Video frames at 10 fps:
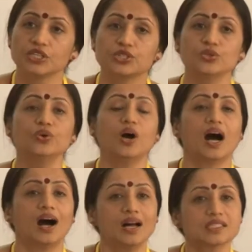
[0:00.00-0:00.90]
to
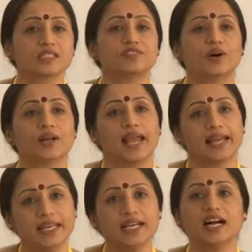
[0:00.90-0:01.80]
ask for
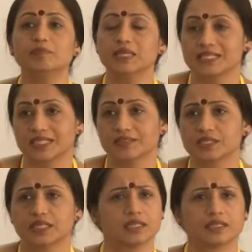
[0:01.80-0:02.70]
any government
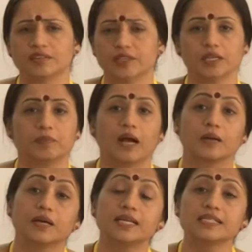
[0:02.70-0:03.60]
service under different
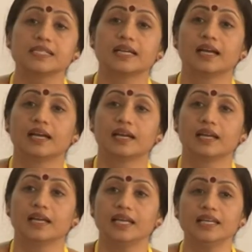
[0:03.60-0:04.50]
departments
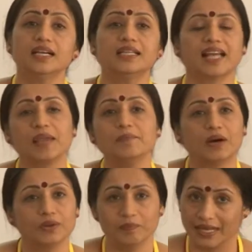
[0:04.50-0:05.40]
in a
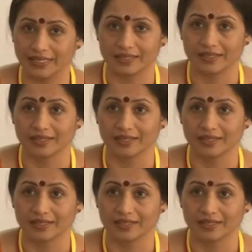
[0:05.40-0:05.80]
time-bound manner.